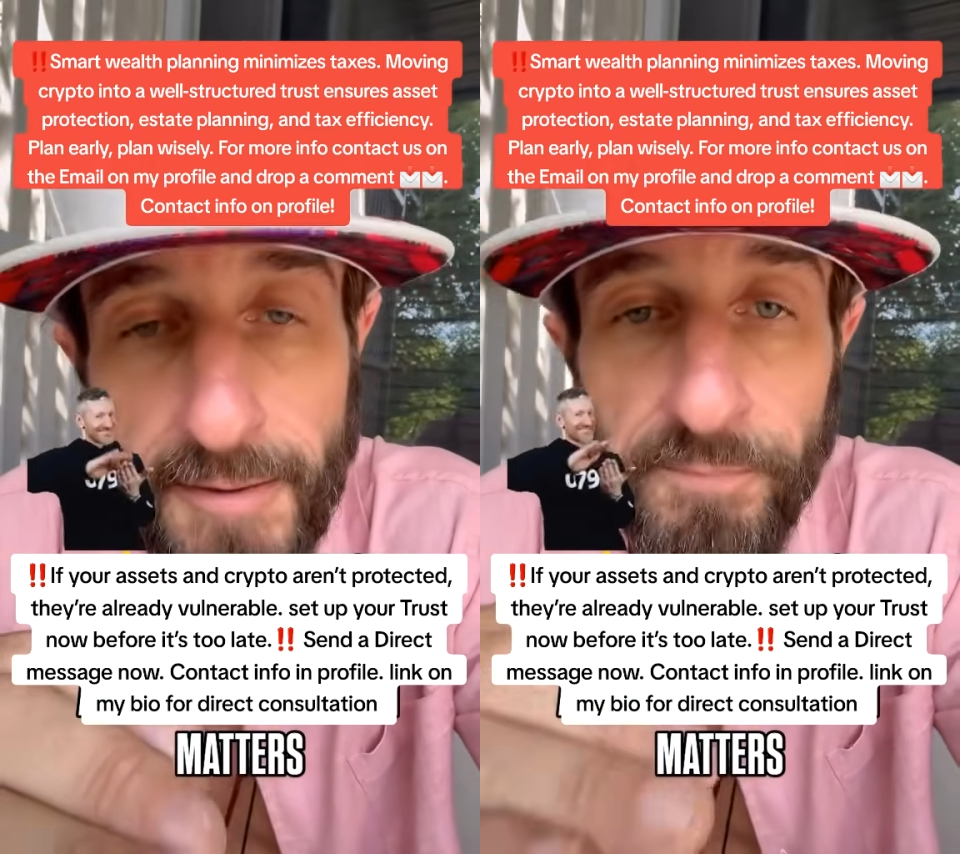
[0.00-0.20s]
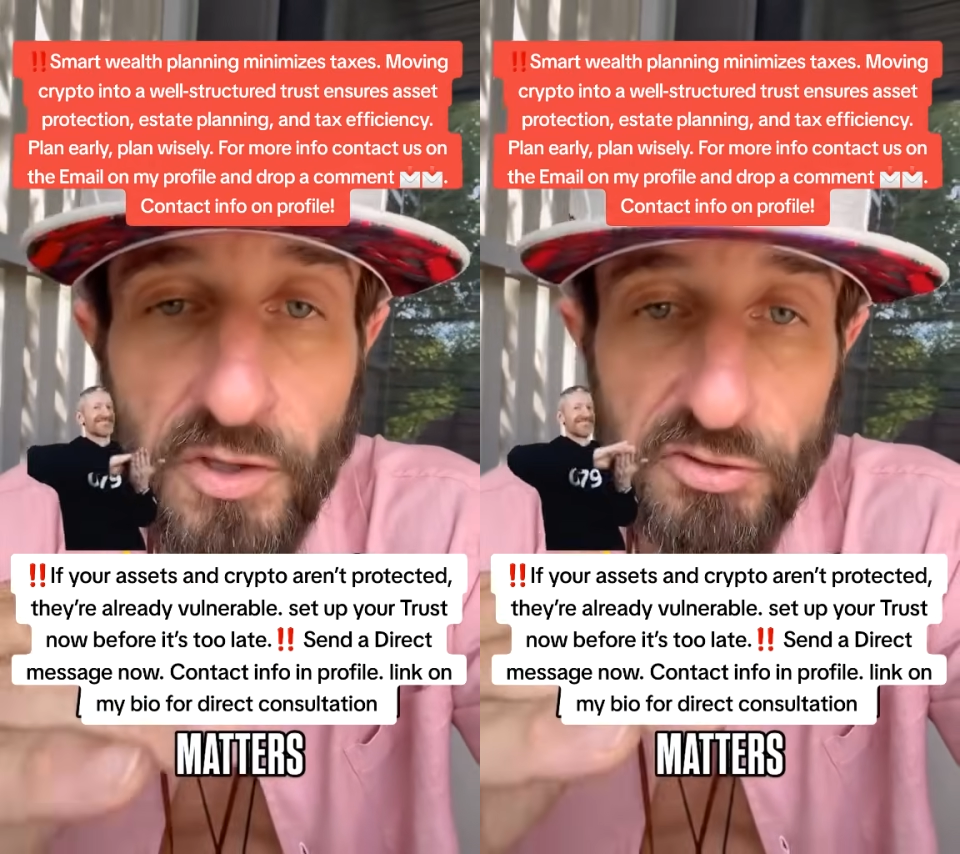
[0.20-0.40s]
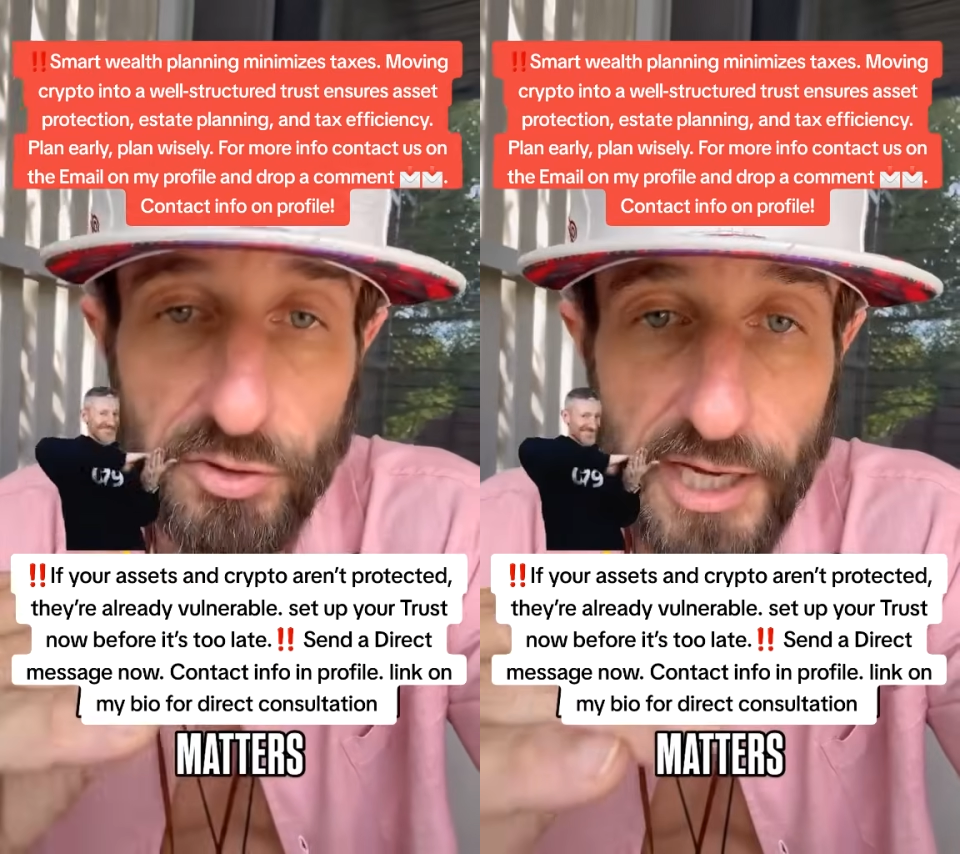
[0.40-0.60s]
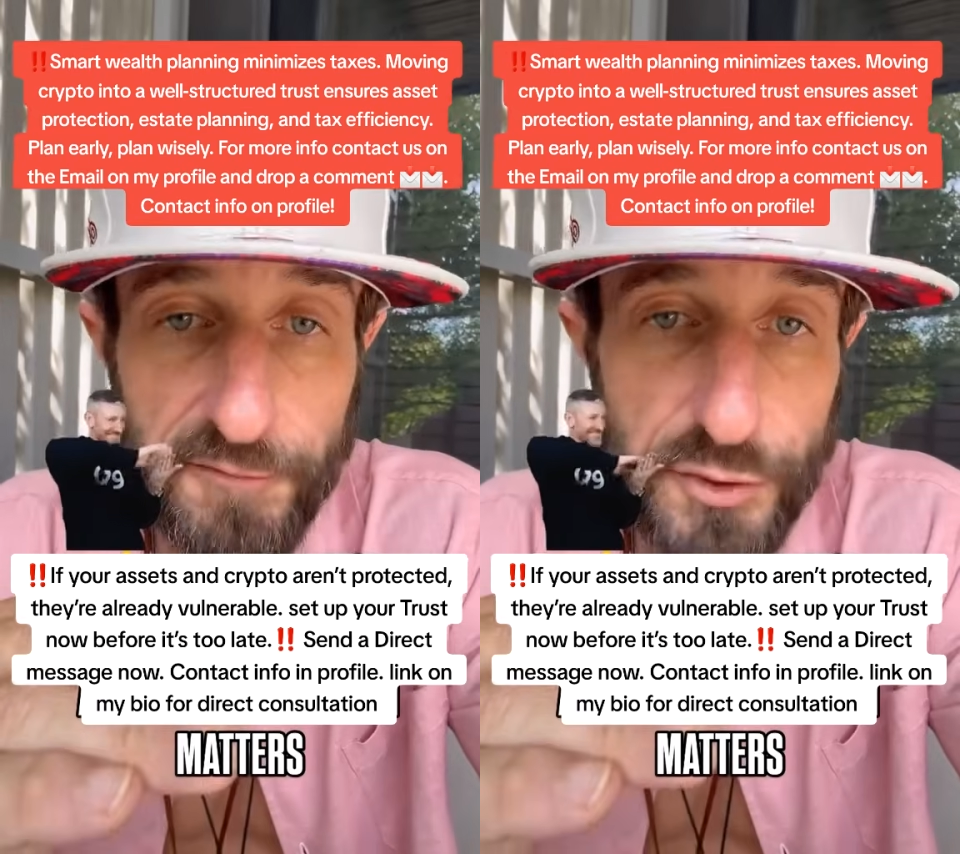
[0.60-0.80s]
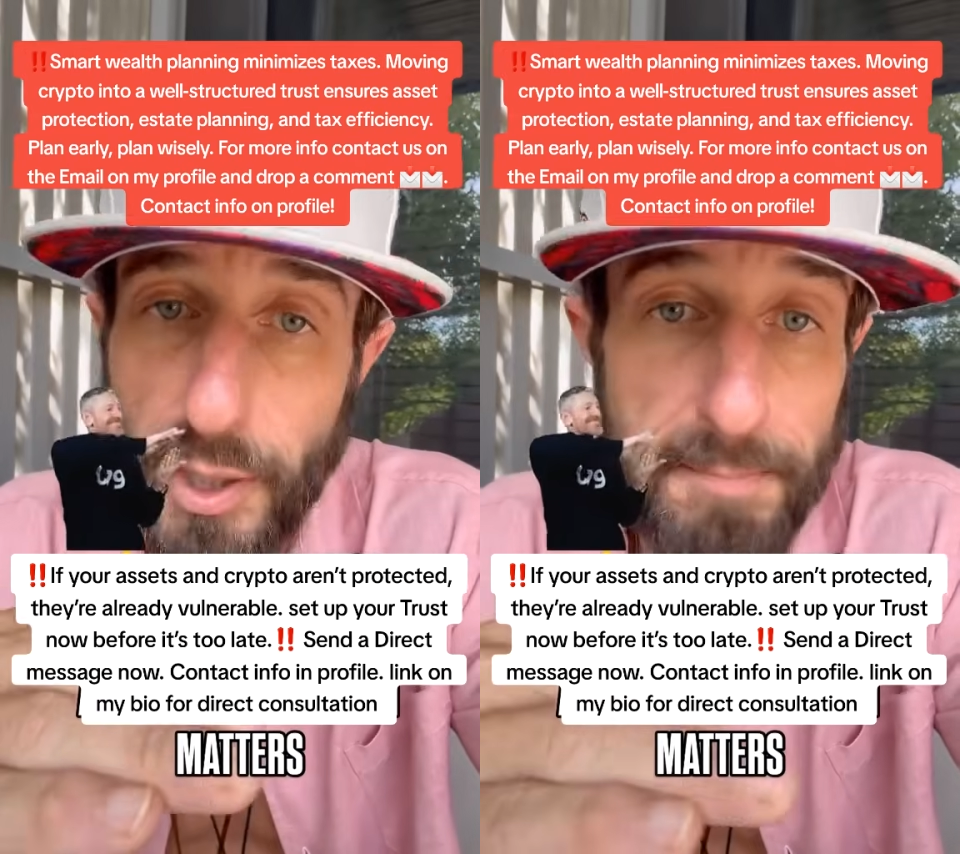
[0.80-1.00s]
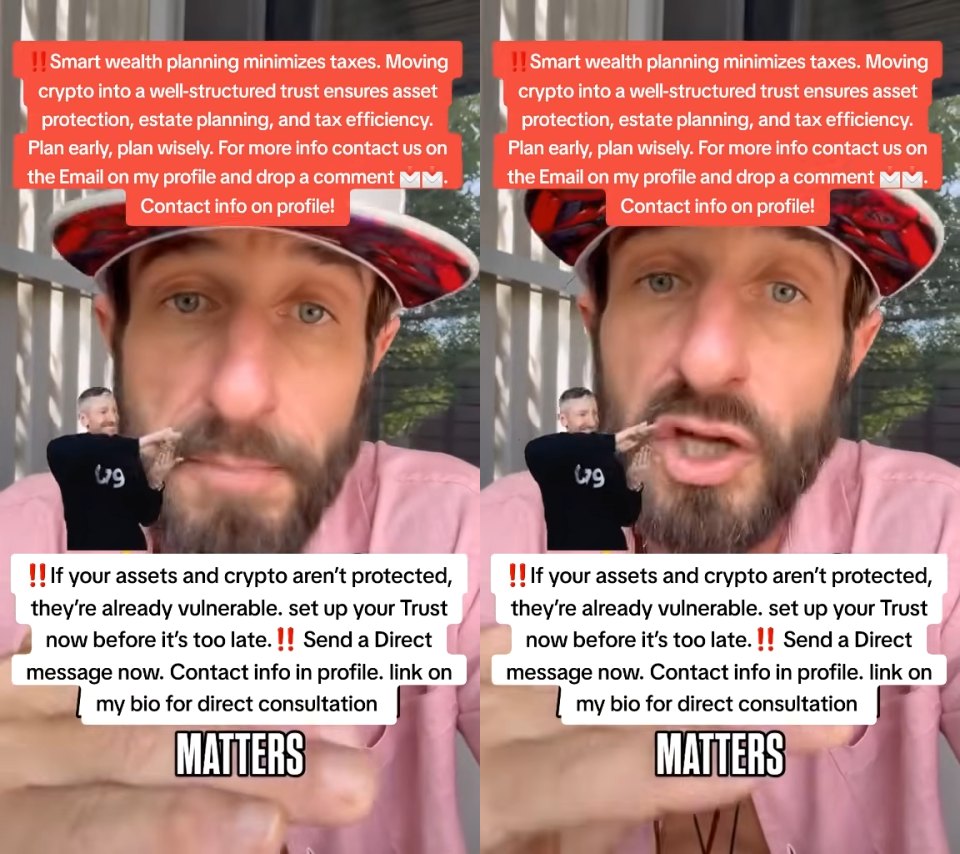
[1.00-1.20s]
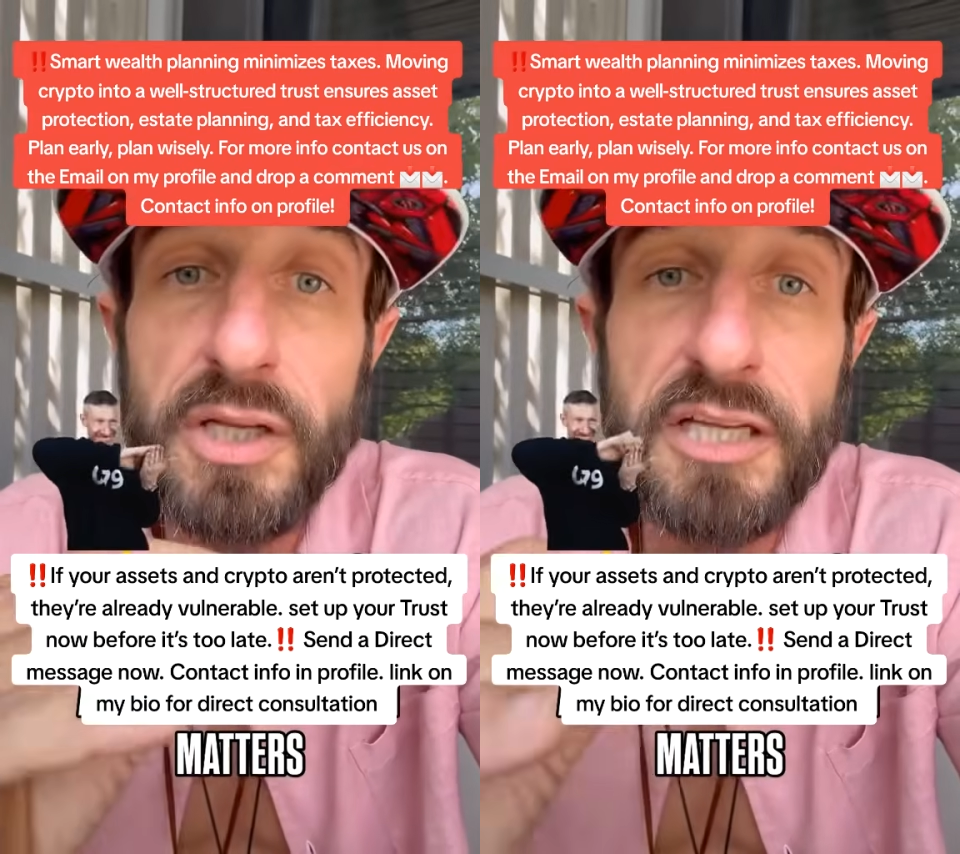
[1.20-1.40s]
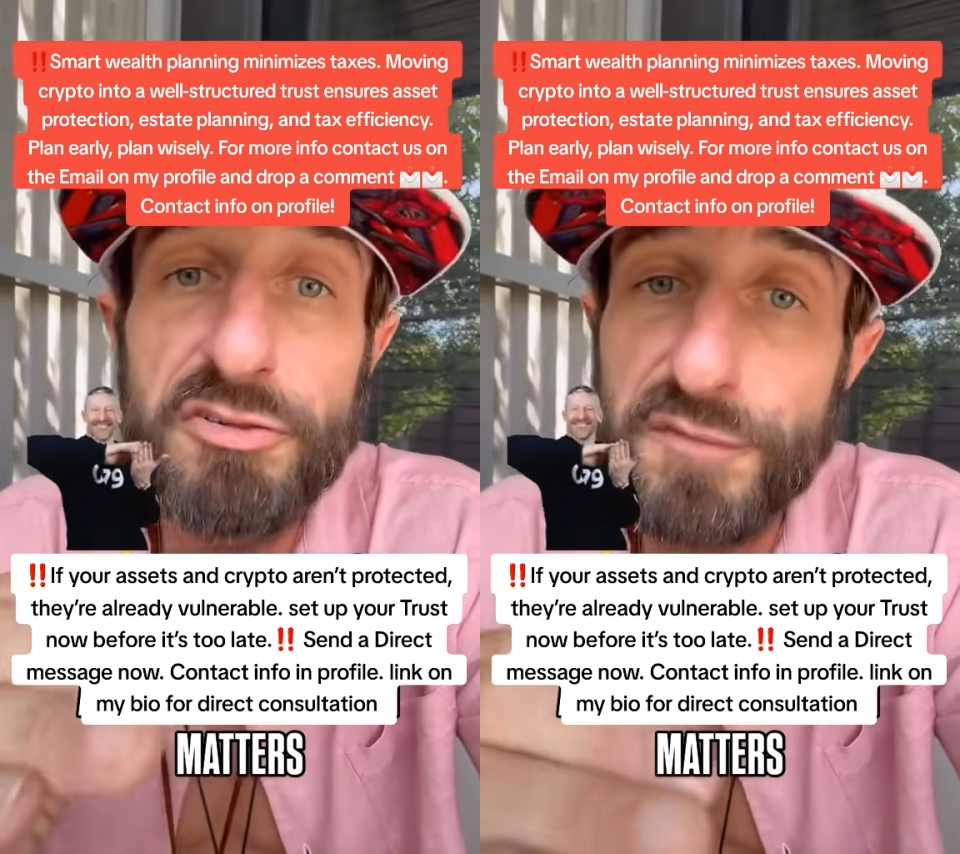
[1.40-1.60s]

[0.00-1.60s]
So now if you had millions of